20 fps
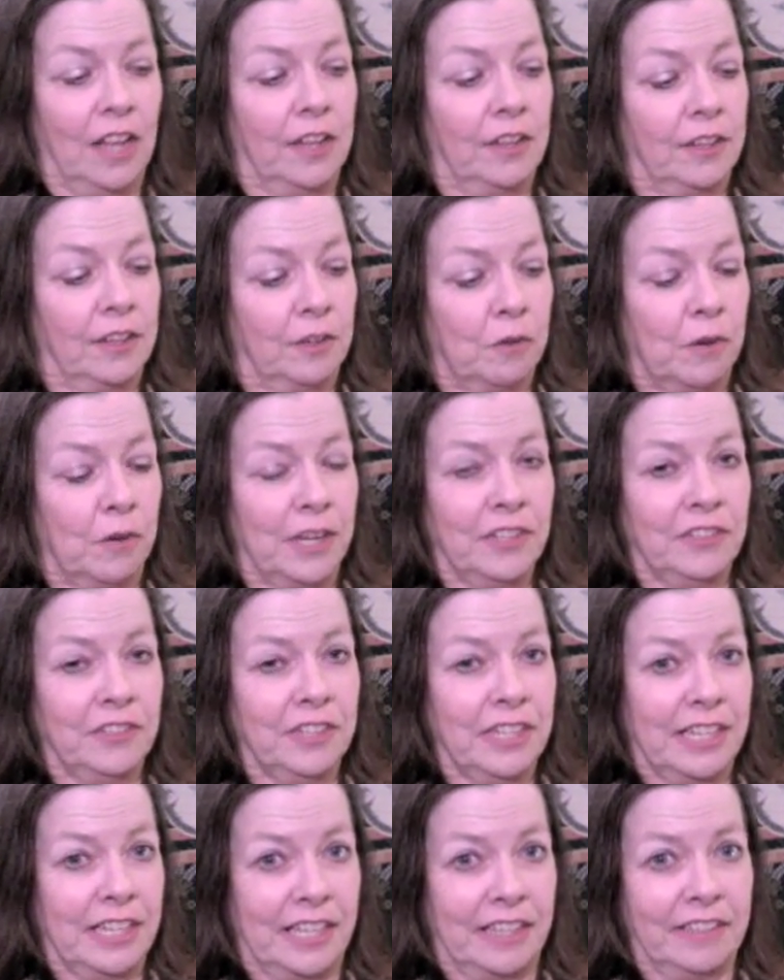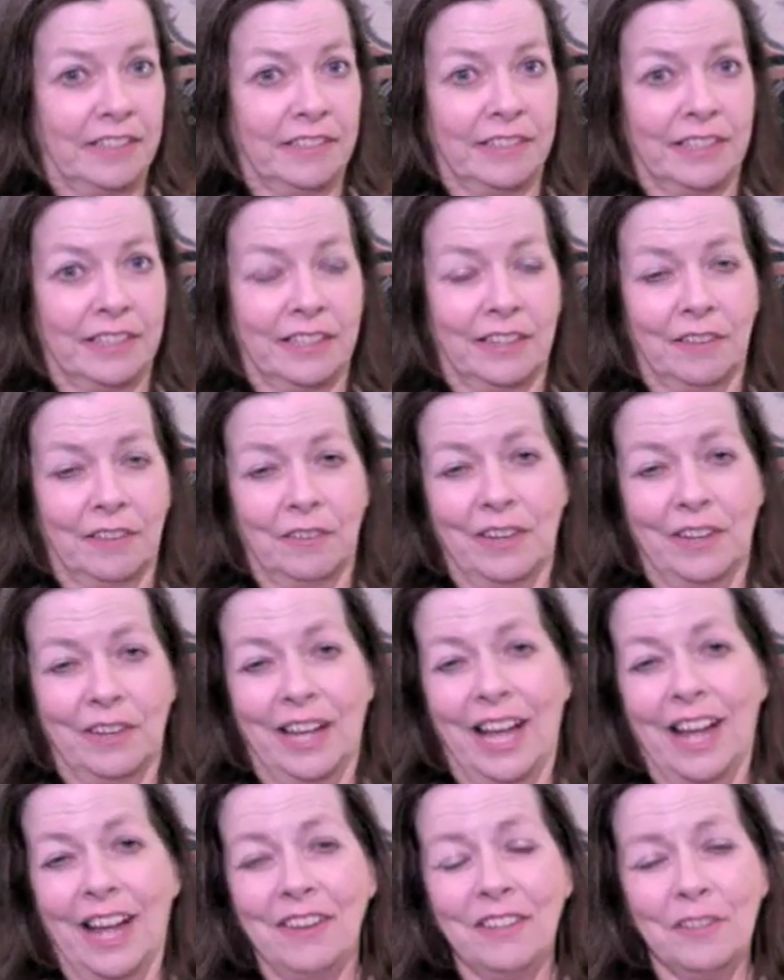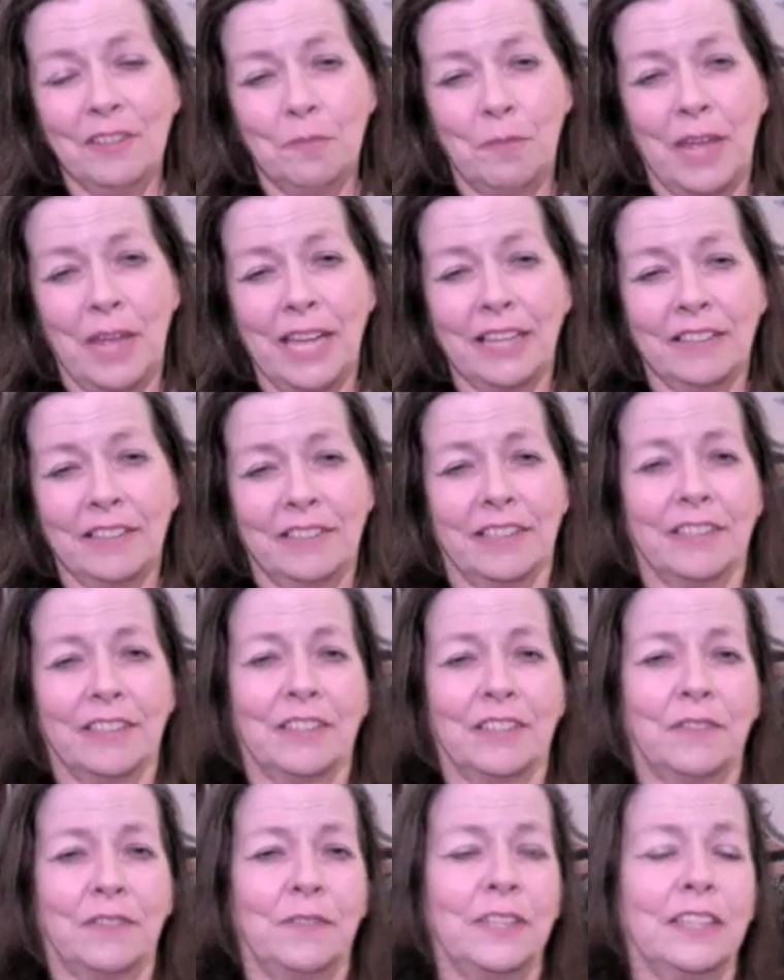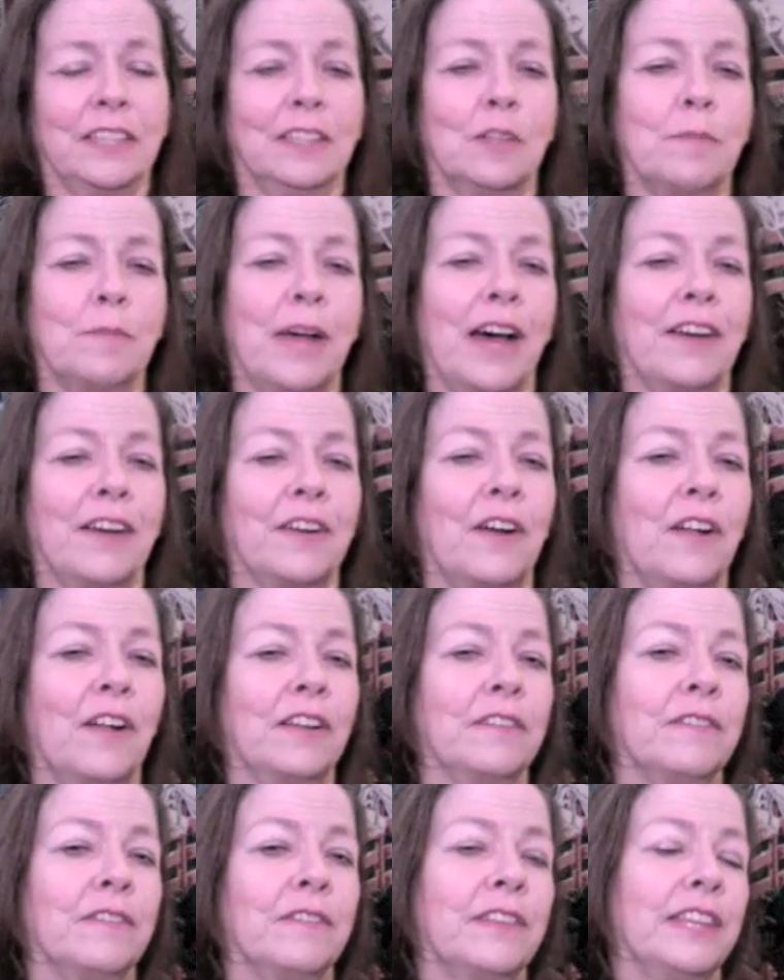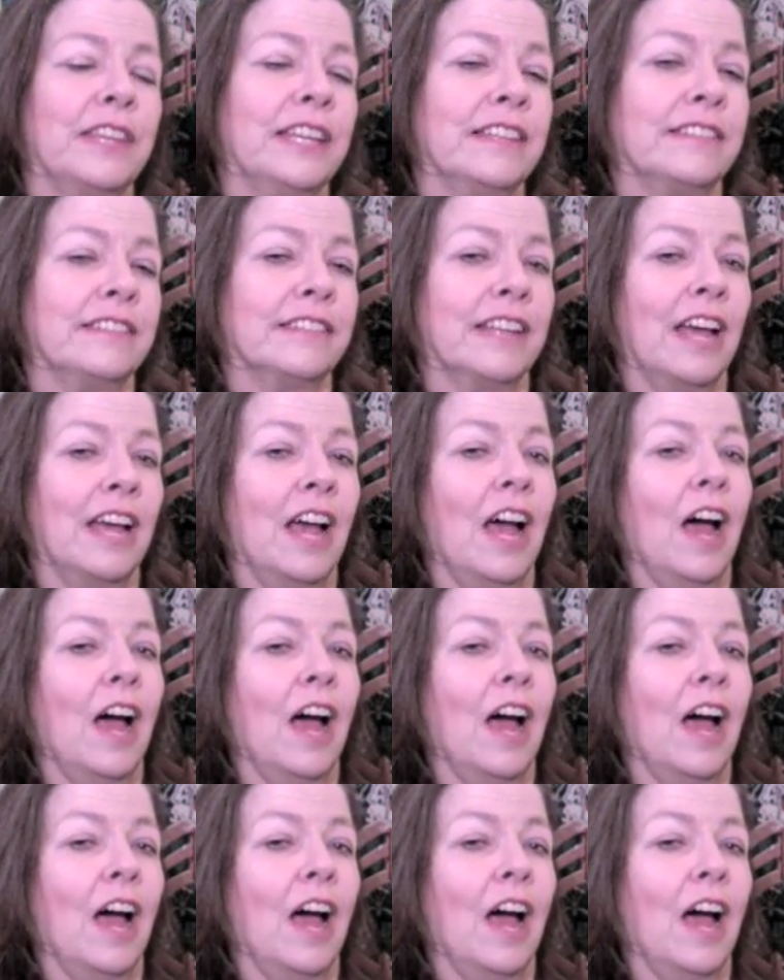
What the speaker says: The question is, how does Pegasus feel about all of this?